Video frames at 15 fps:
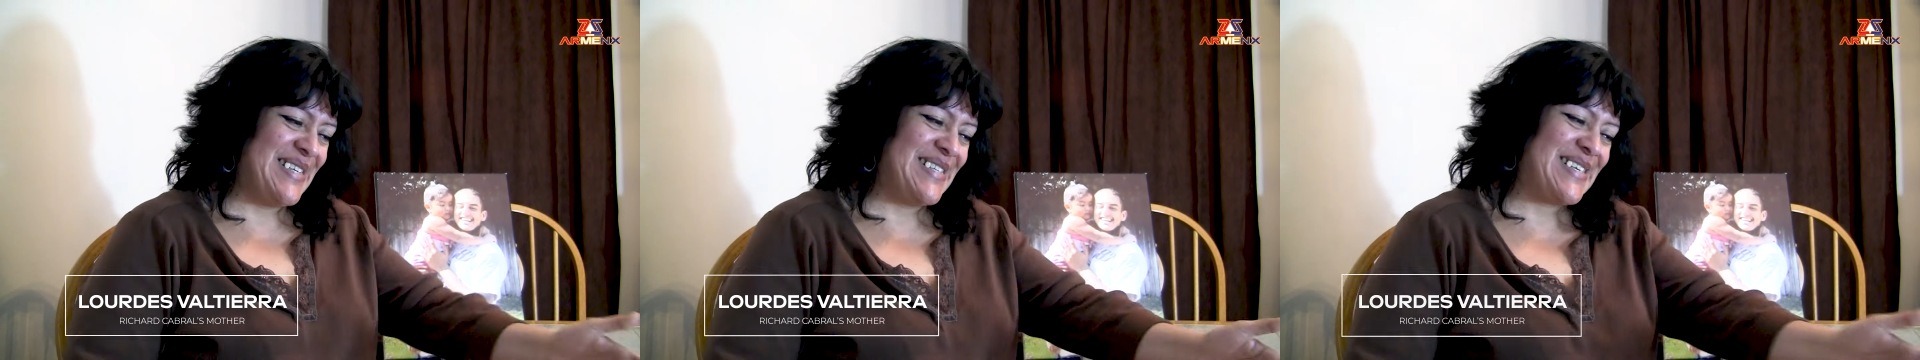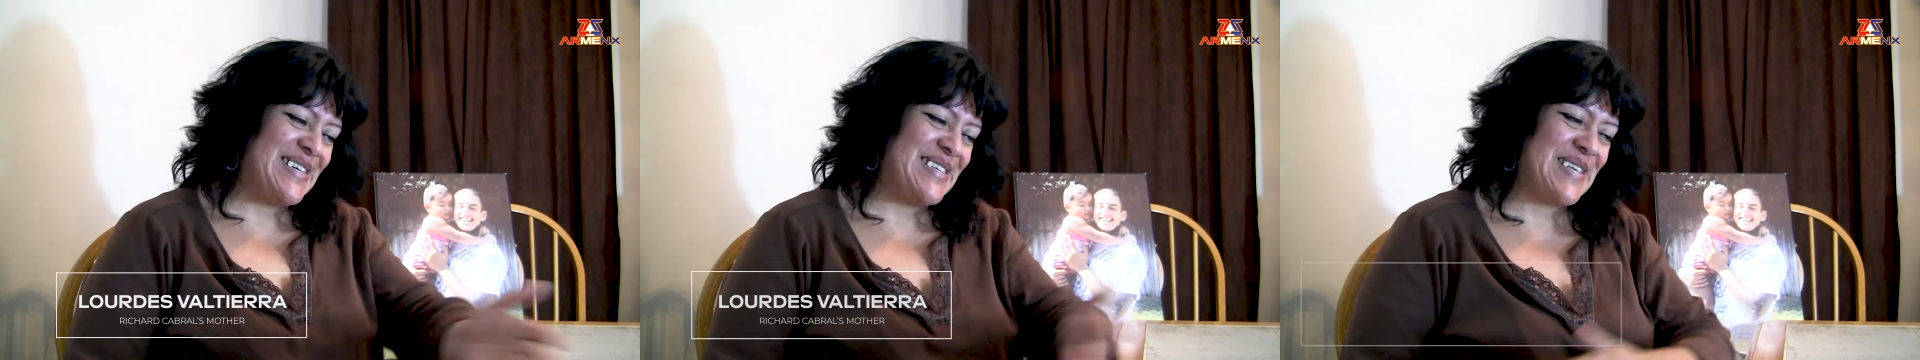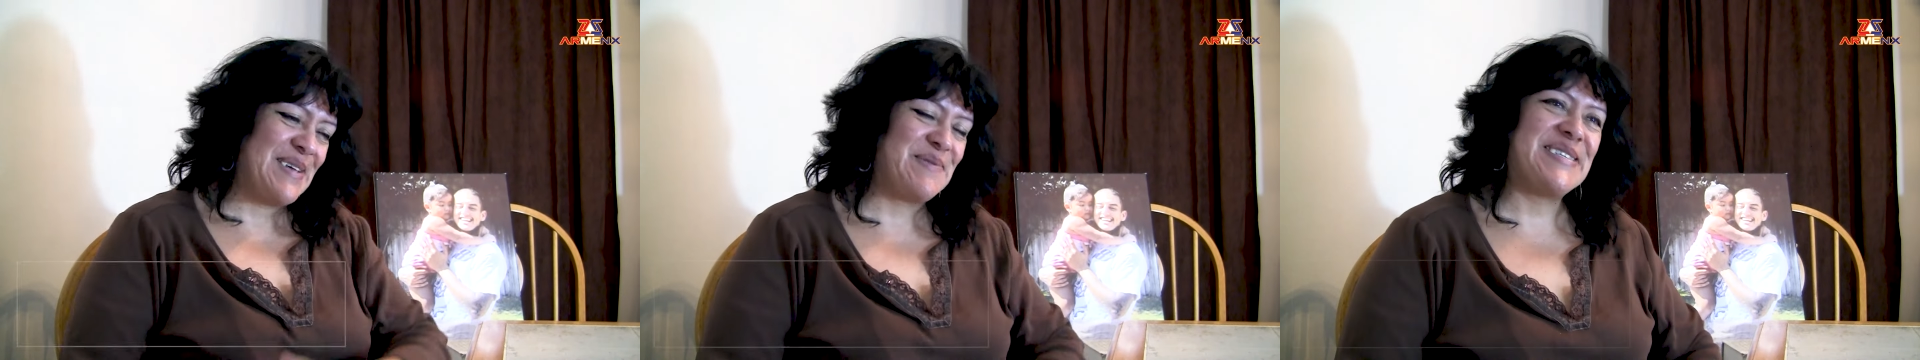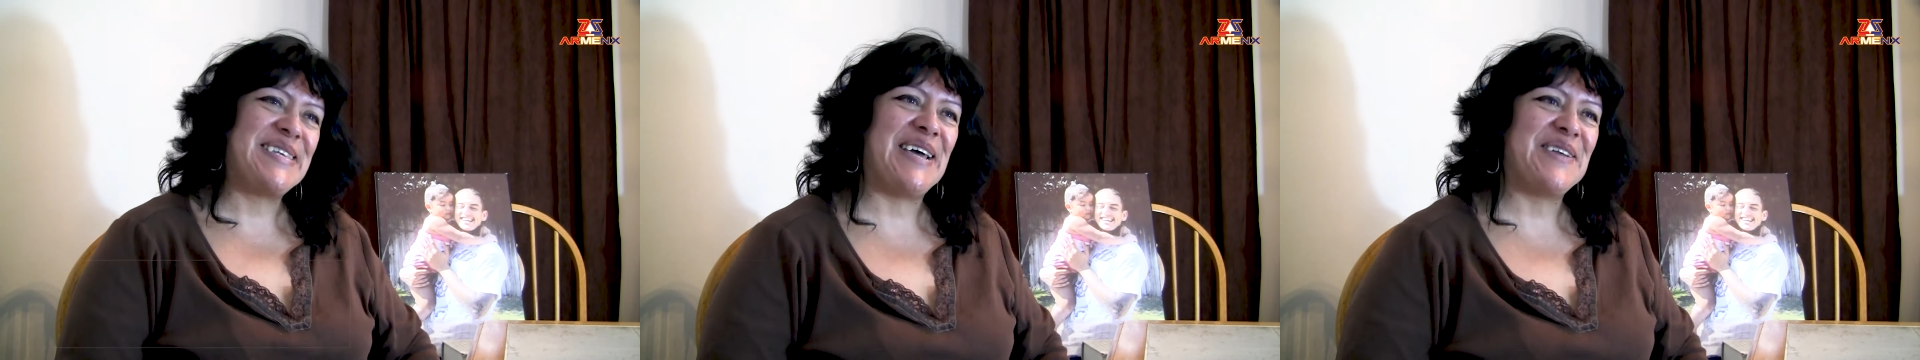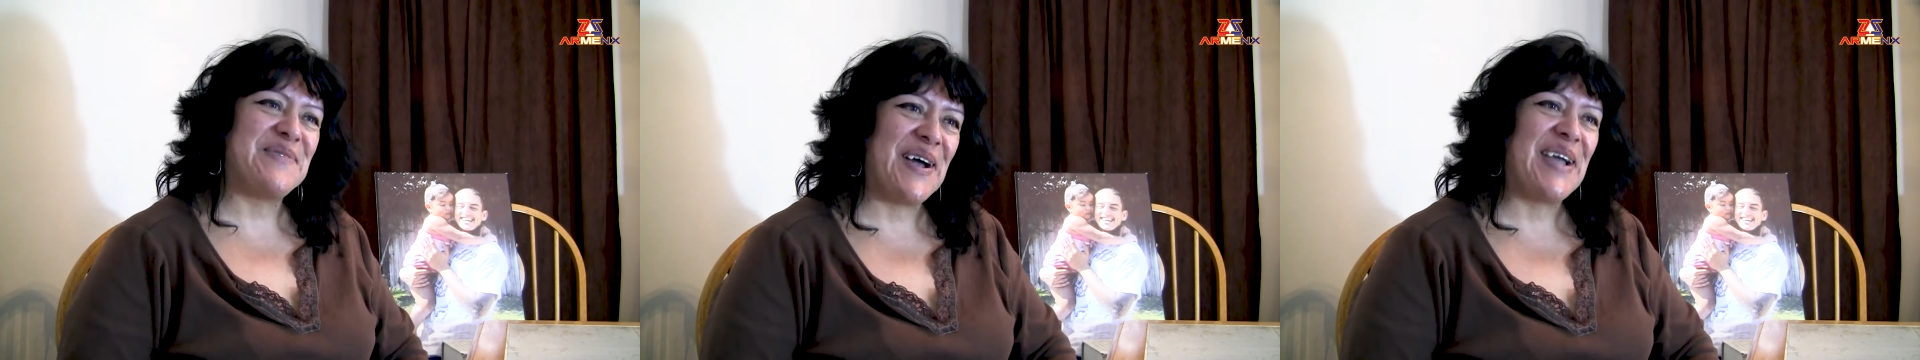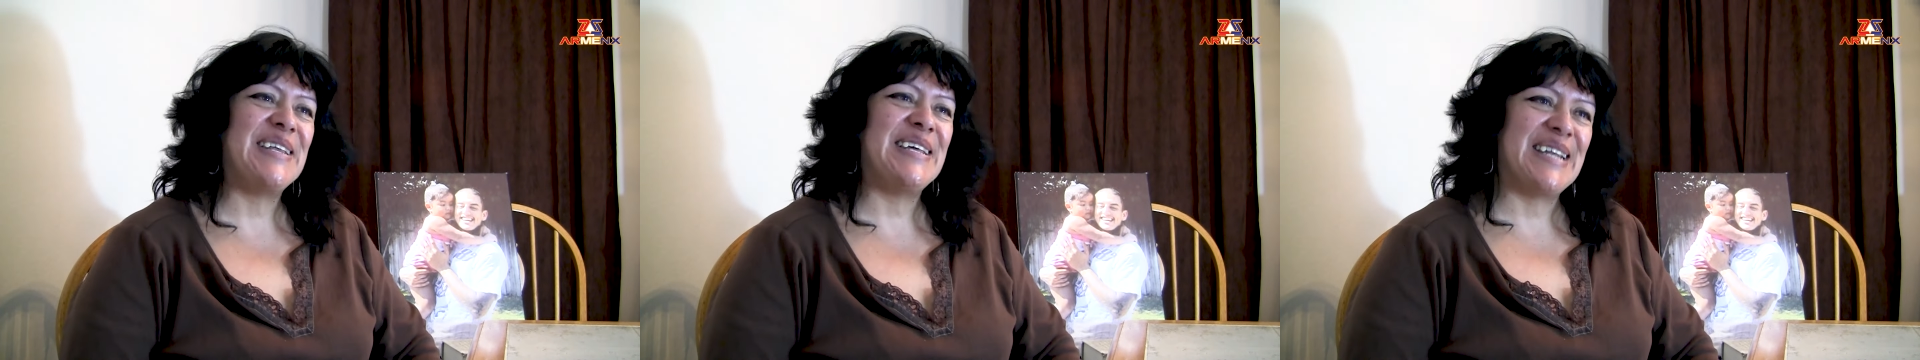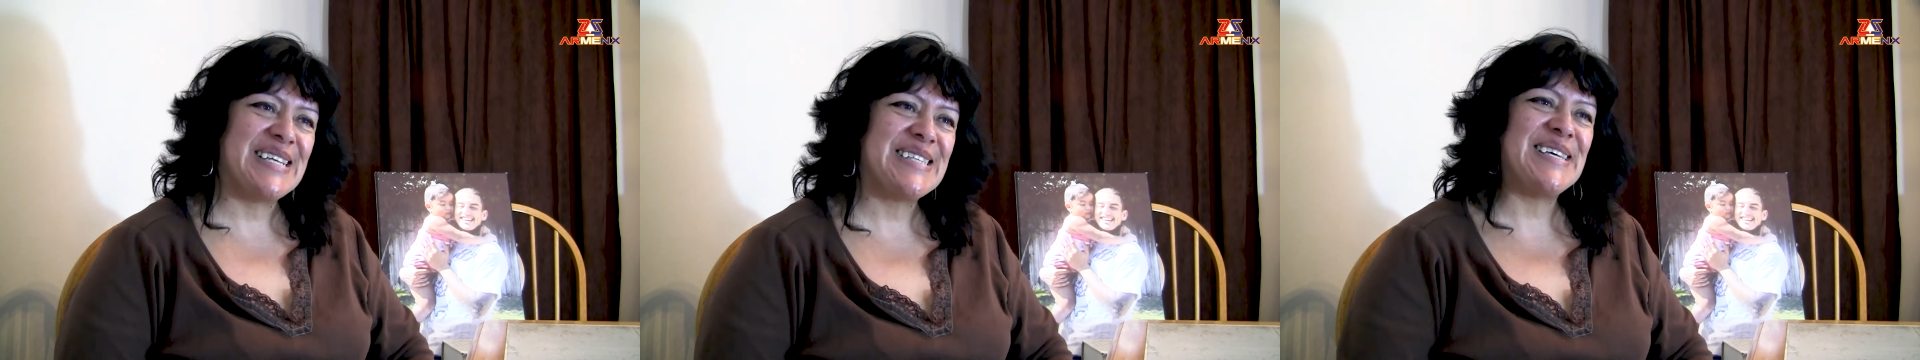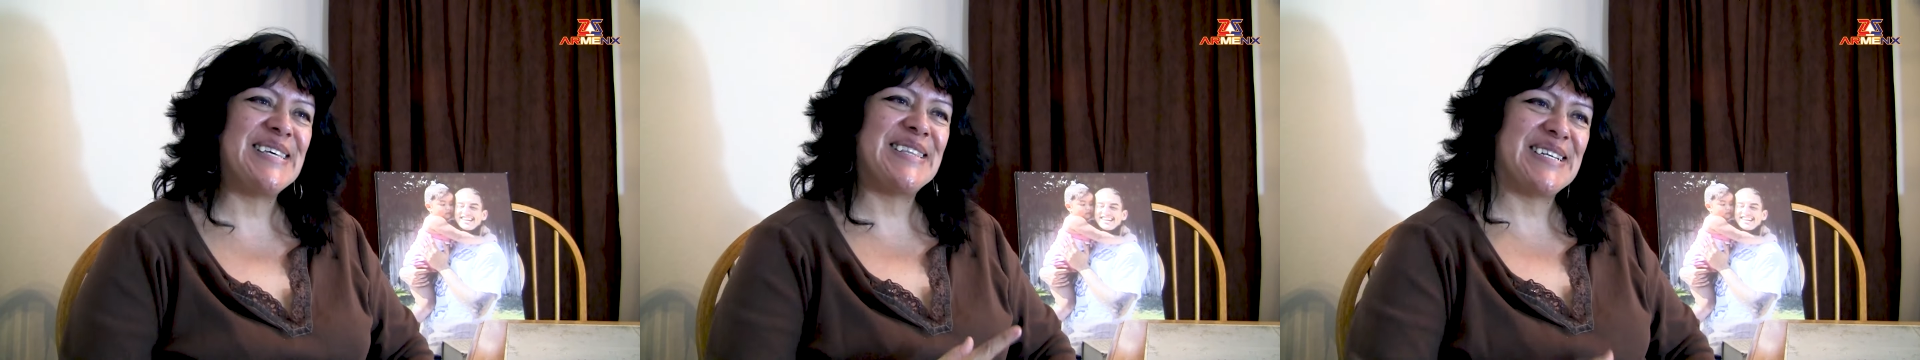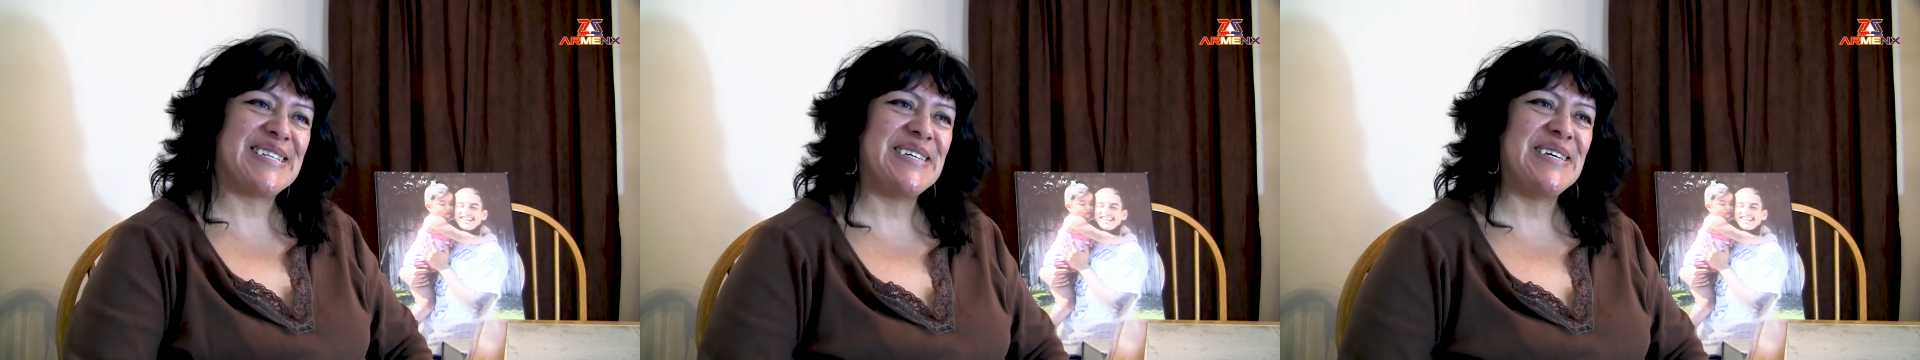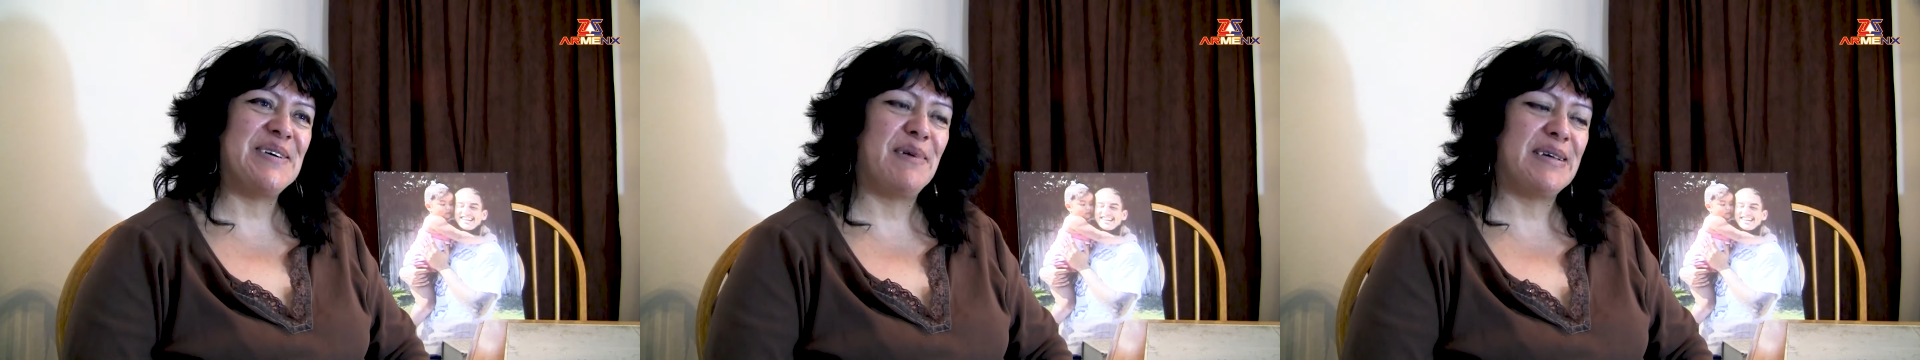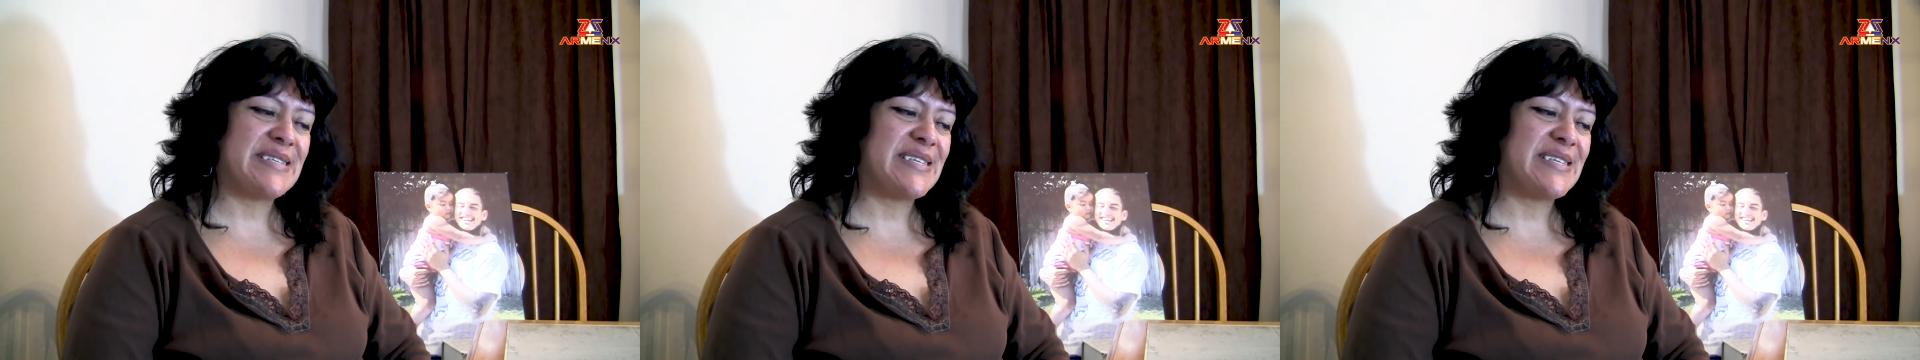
His name's Dan Vining. I said that to him.